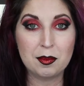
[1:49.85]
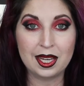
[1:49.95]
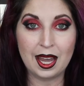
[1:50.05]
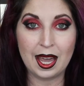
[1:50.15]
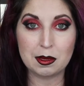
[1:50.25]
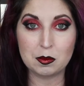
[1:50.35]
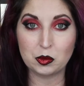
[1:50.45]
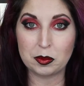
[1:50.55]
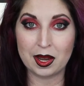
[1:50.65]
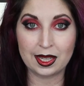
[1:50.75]
many items
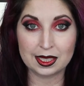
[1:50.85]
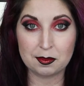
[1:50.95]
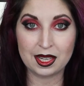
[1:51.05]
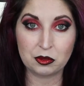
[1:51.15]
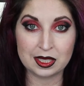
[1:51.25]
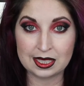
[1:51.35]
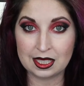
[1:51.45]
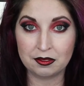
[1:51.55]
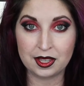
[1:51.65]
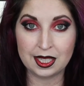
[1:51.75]
we might expect to
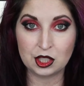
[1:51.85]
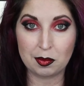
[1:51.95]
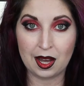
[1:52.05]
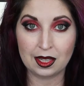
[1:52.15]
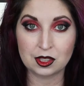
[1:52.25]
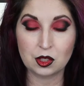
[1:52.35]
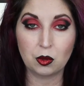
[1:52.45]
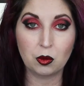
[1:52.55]
receive in each box